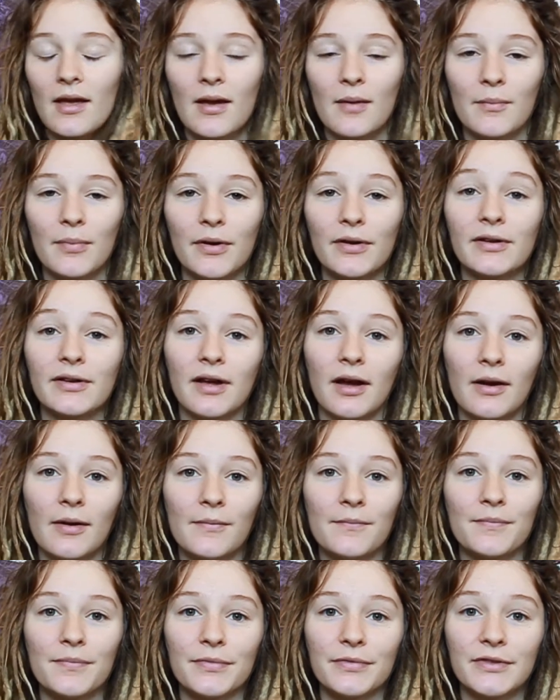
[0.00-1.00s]
But
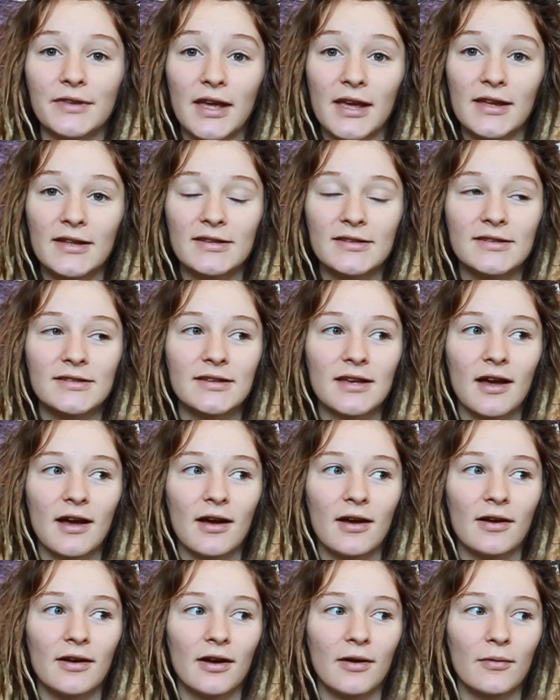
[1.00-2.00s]
dates,
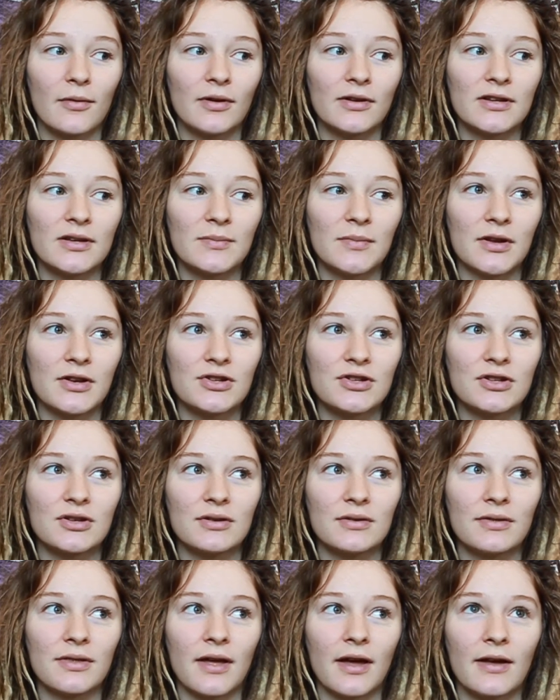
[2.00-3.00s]
I wanted to
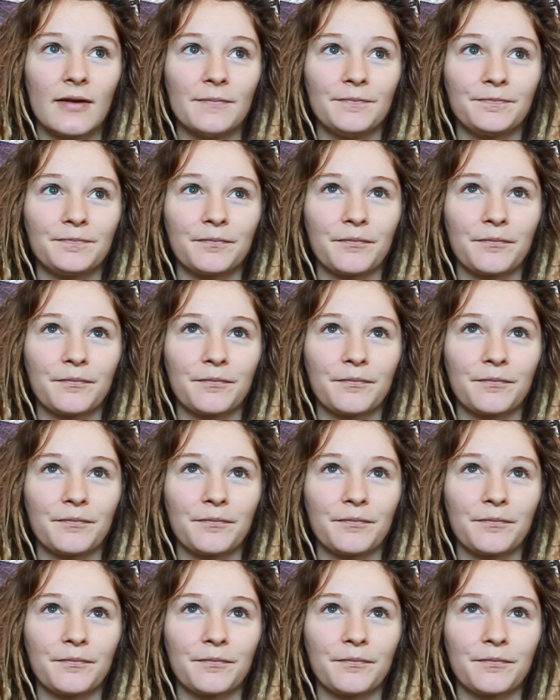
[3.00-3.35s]
mention that